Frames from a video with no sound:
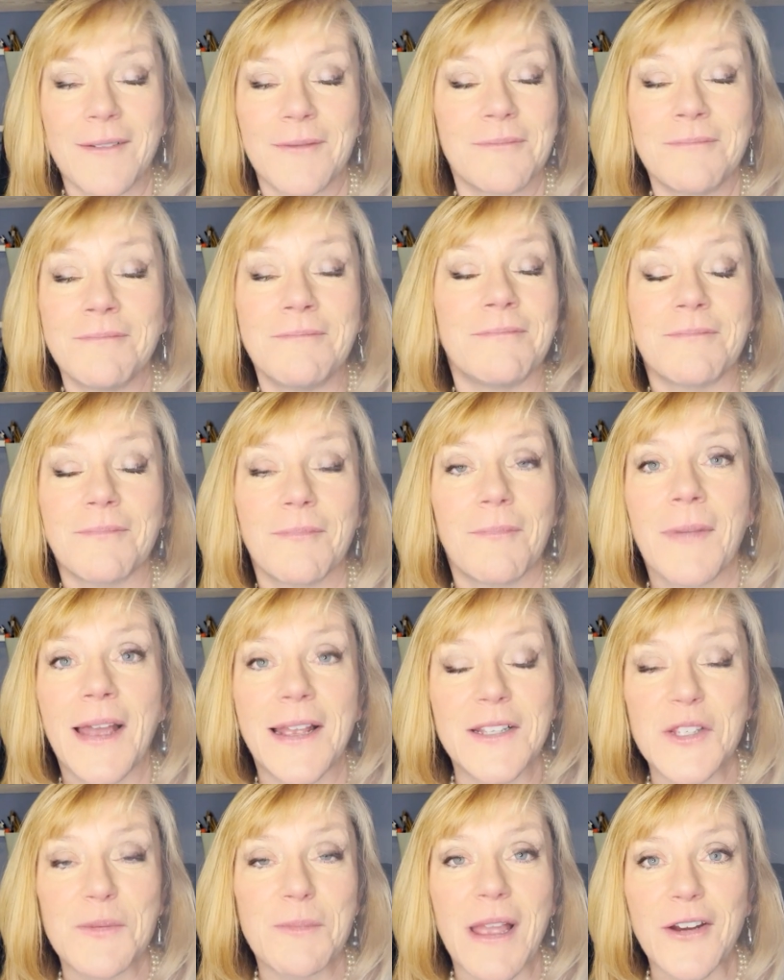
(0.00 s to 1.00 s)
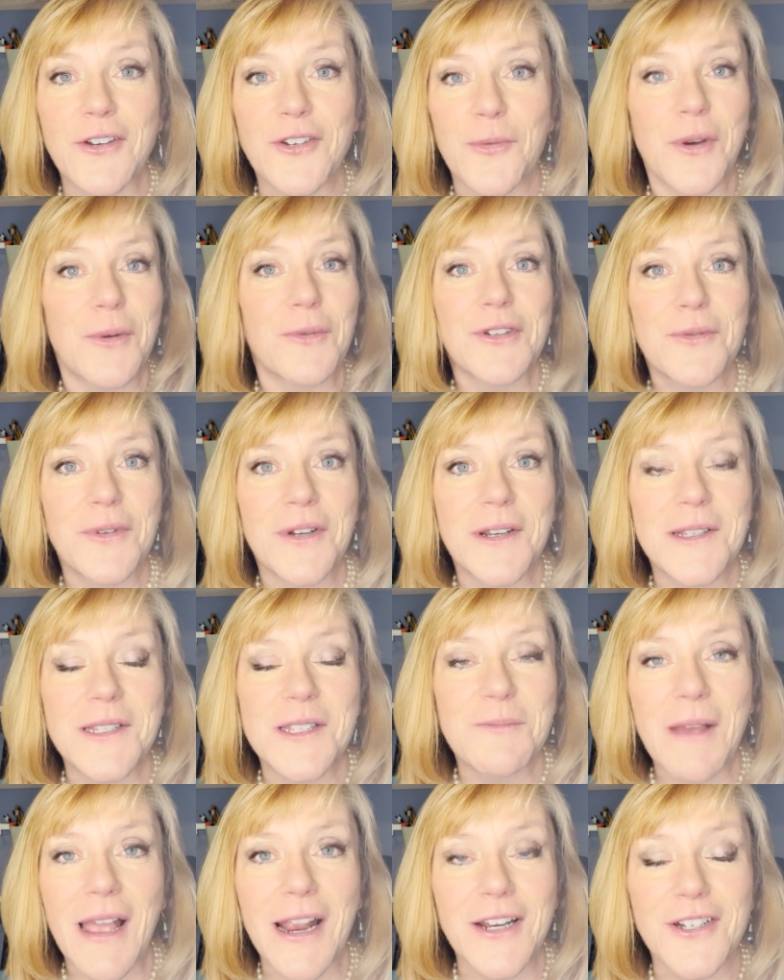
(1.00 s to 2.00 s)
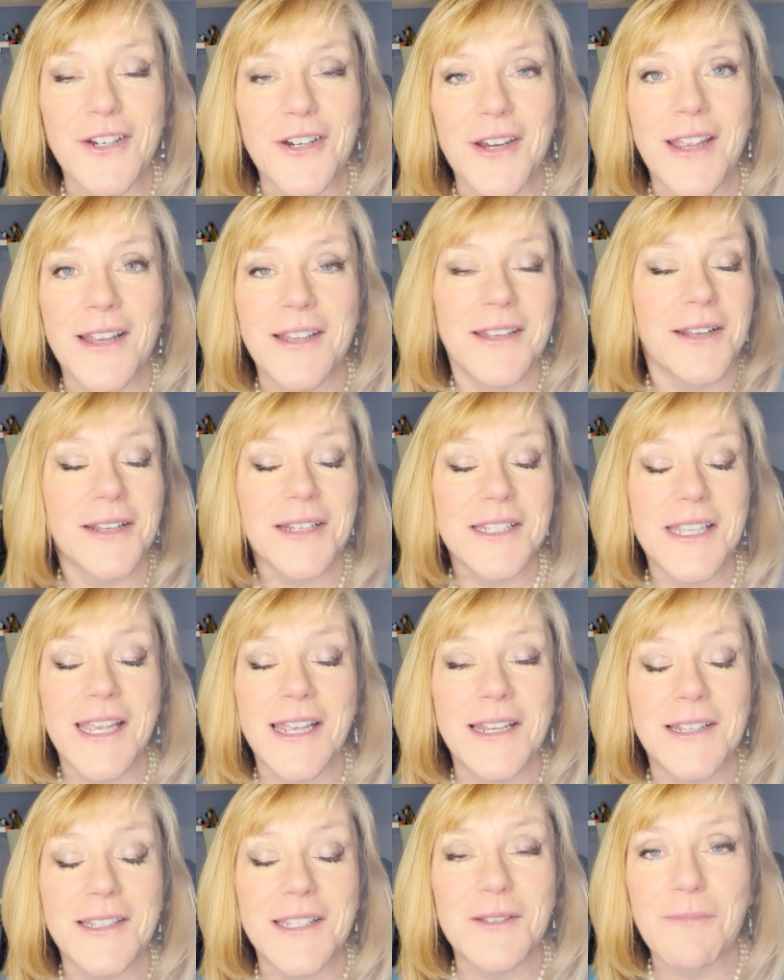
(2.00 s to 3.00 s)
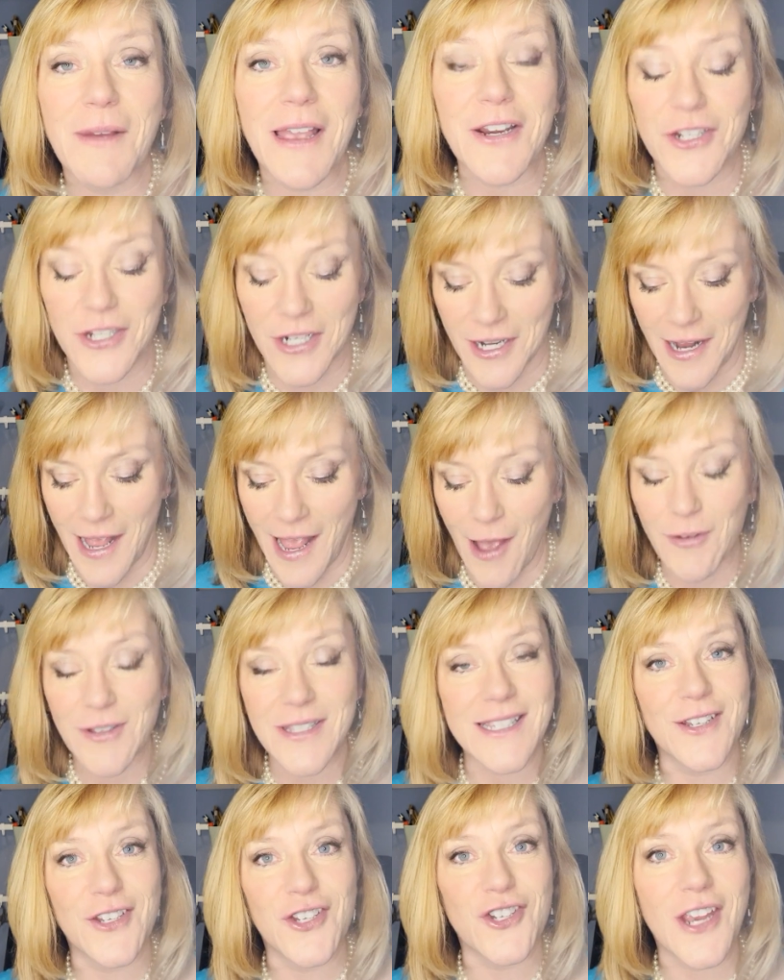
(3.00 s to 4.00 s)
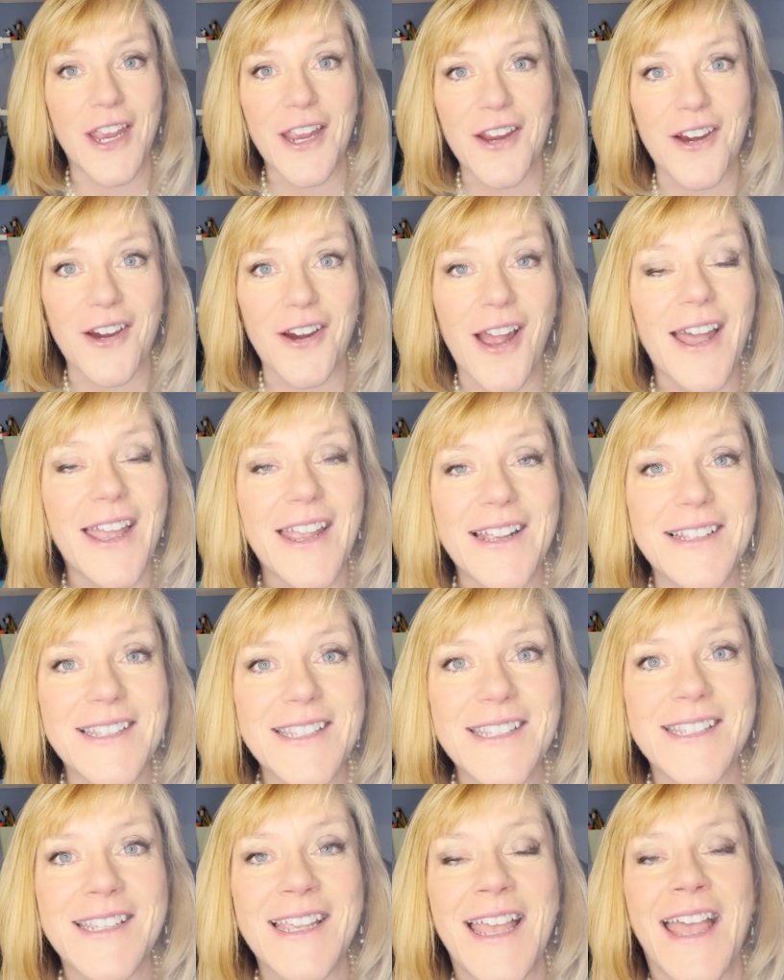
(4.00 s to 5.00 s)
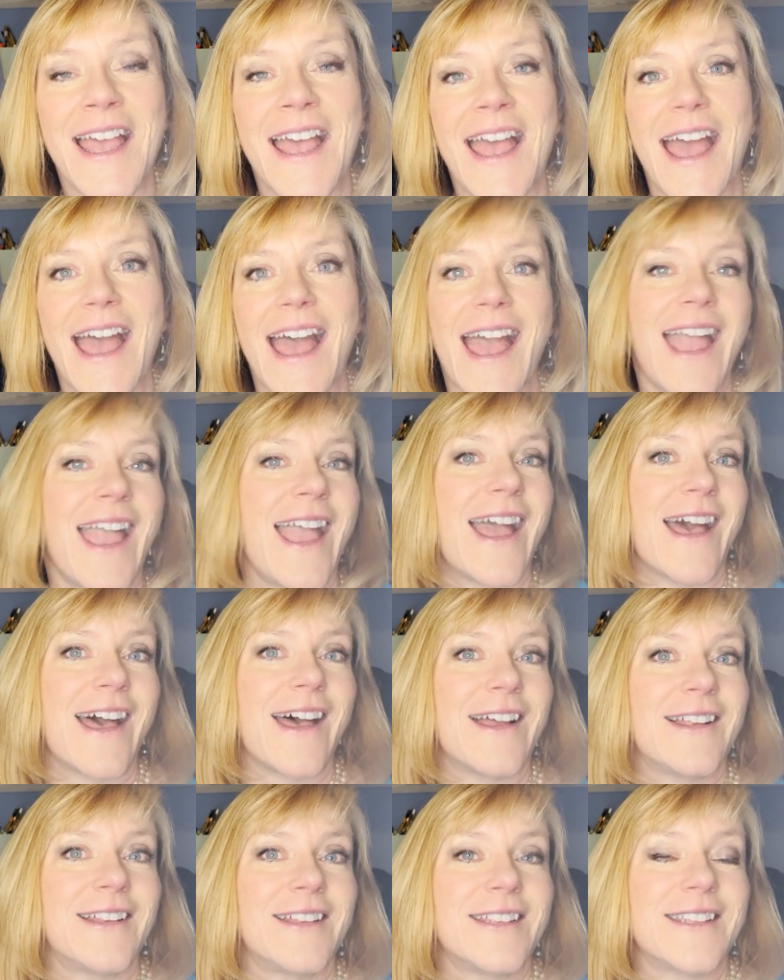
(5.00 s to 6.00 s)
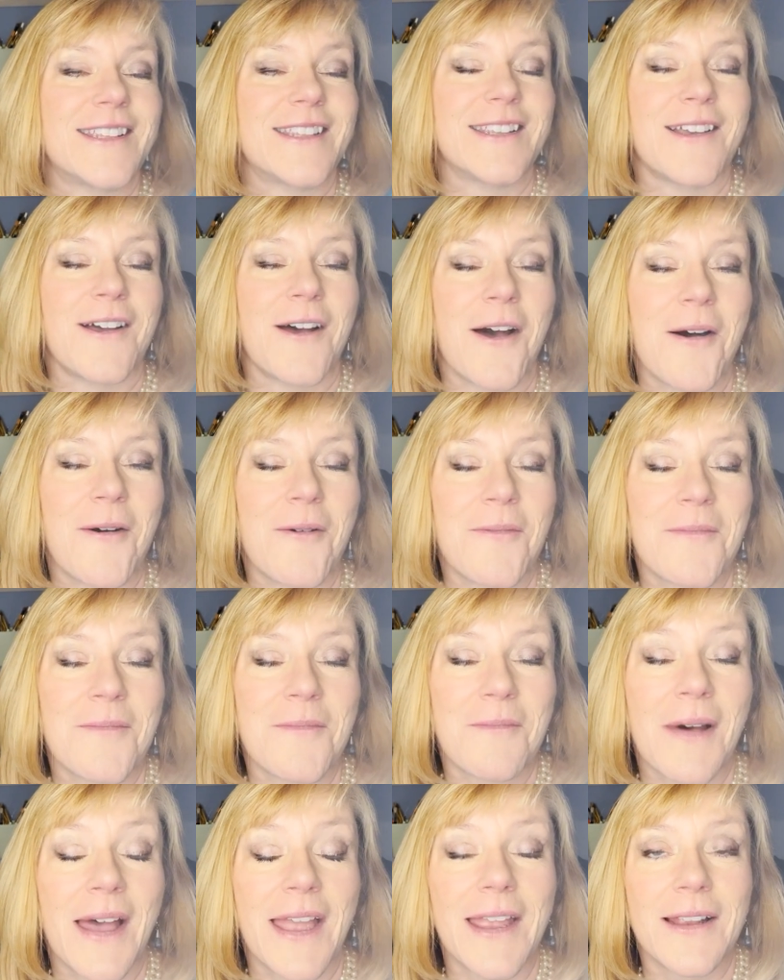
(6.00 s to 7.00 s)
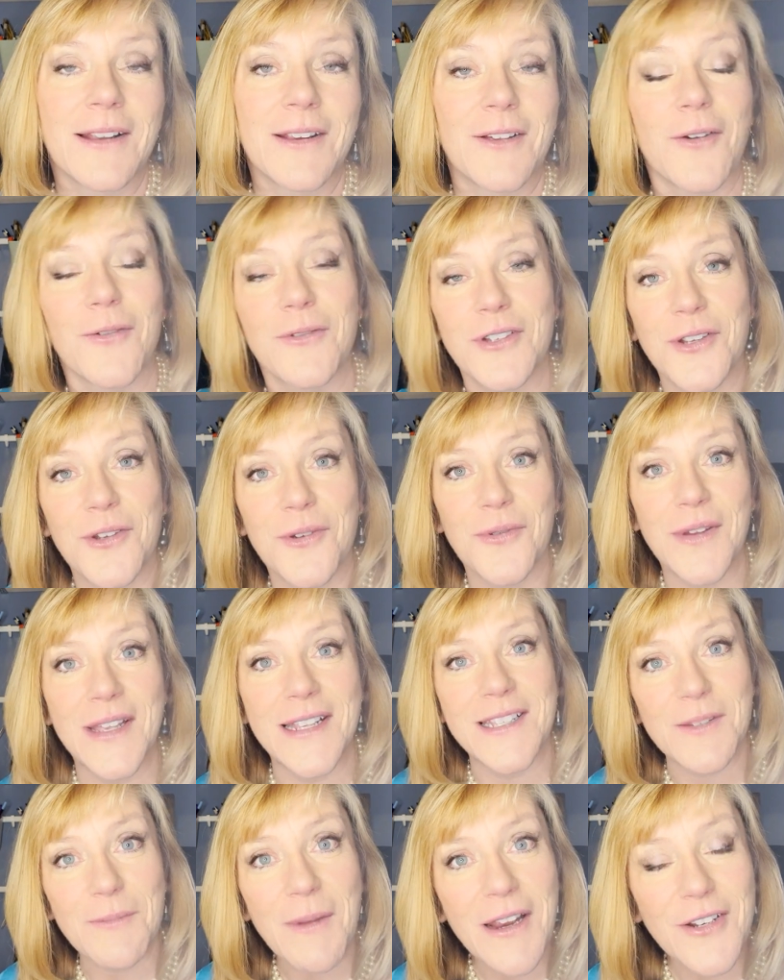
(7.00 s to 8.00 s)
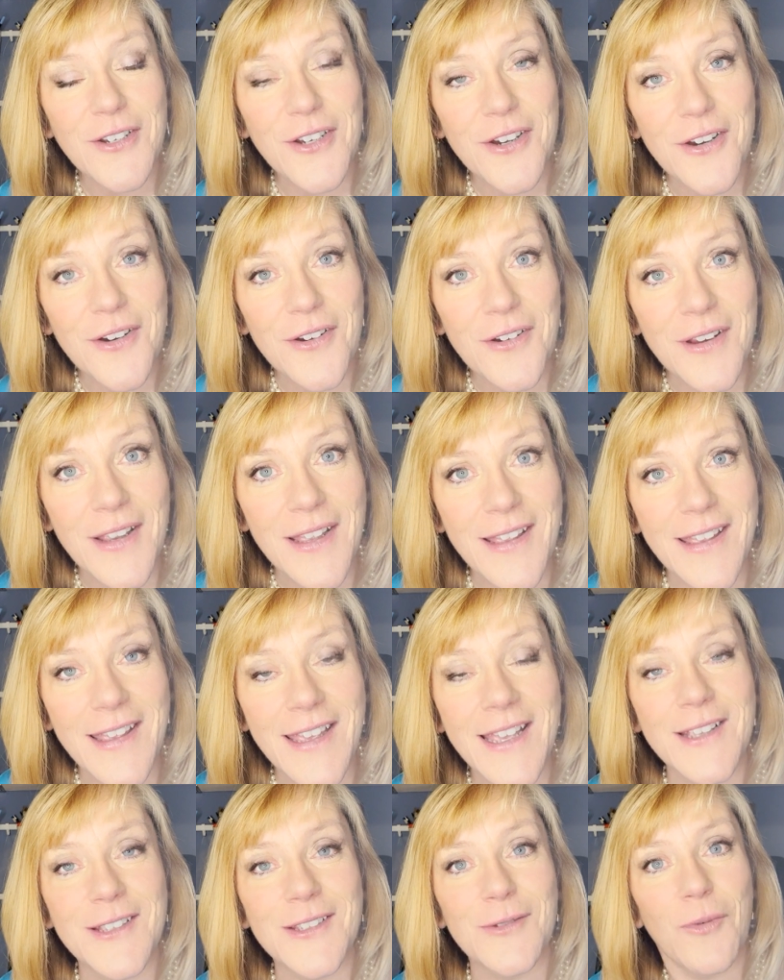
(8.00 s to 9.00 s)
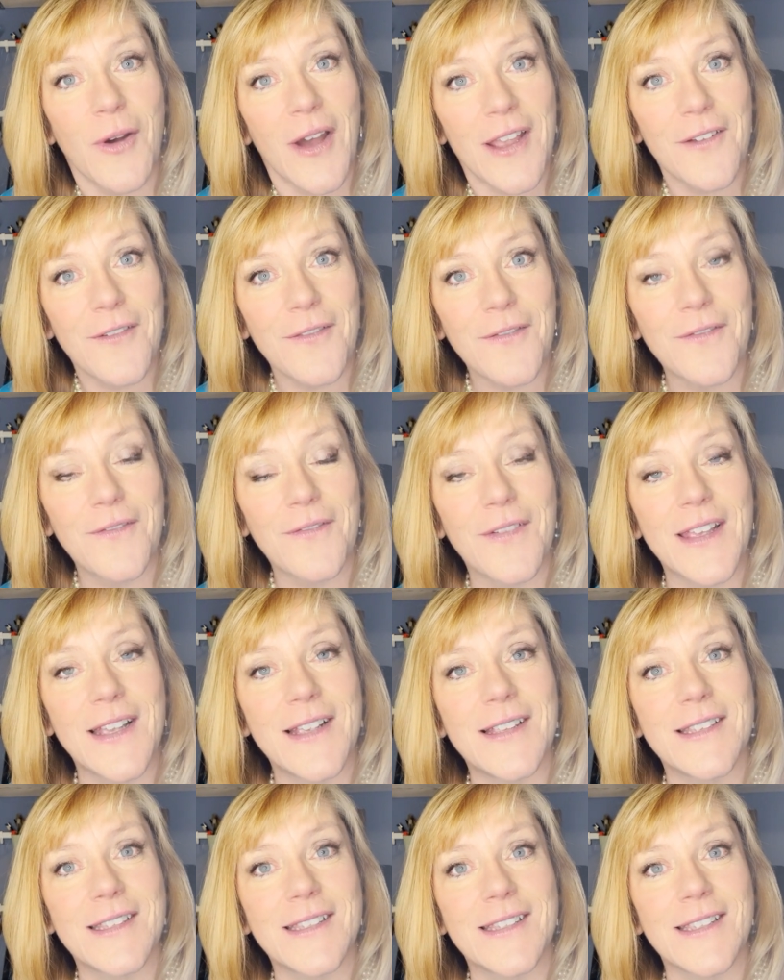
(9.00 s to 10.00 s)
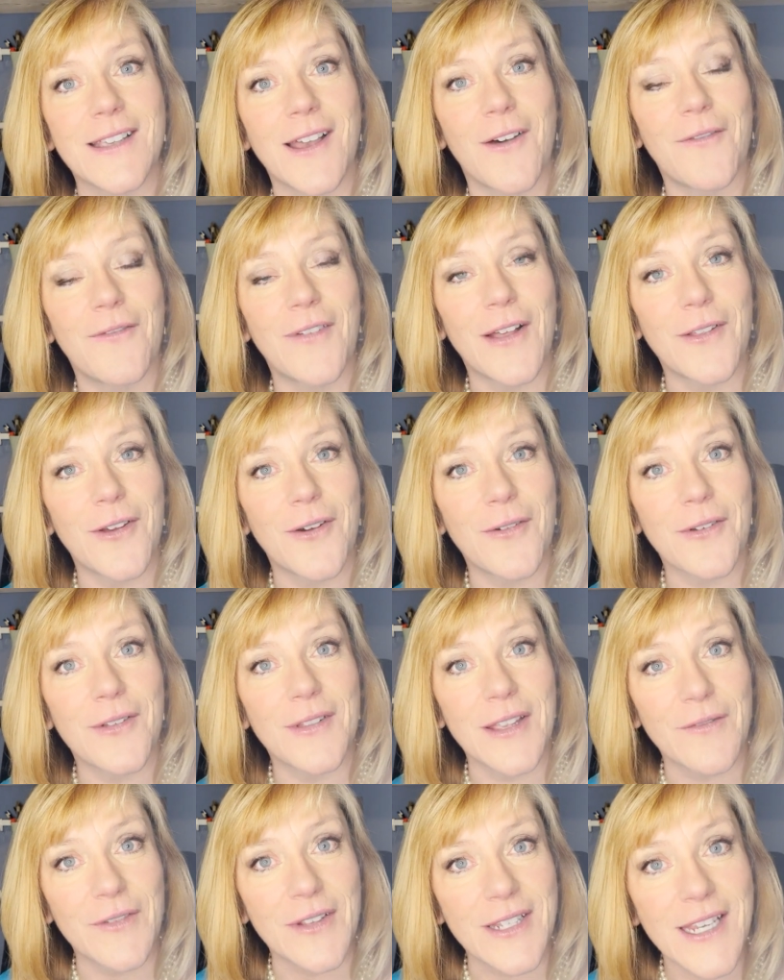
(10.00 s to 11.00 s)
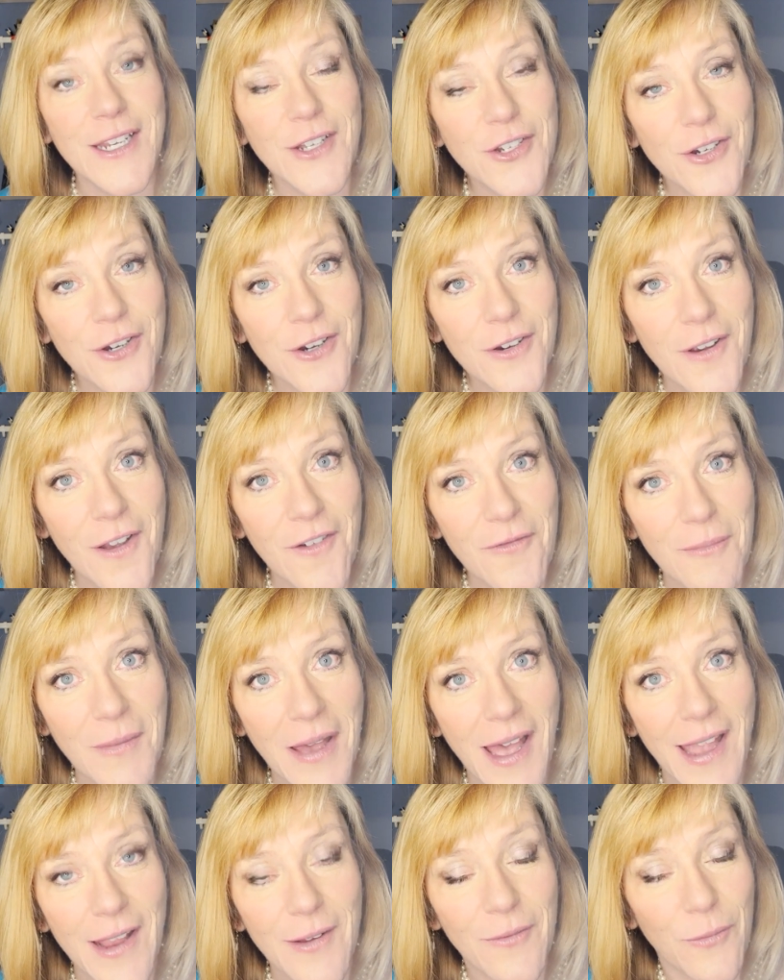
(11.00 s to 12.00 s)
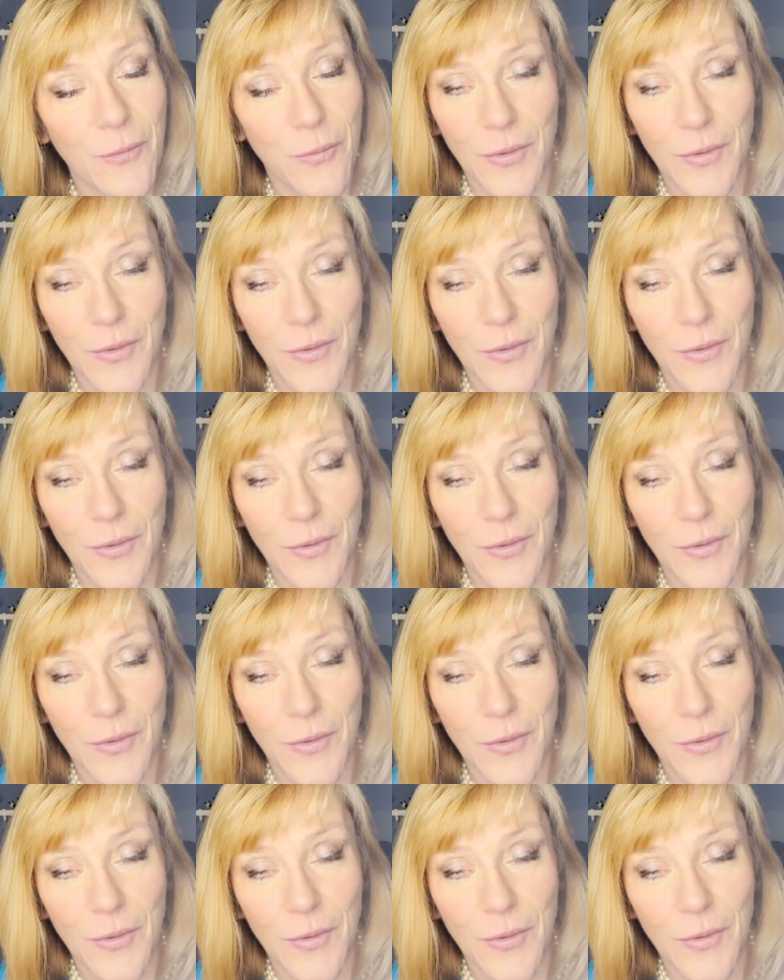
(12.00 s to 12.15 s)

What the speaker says: we were doing an inspection in a house in Shaker Heights, and my go-to inspector, his wife is a fellow Cleveland teacher of mine.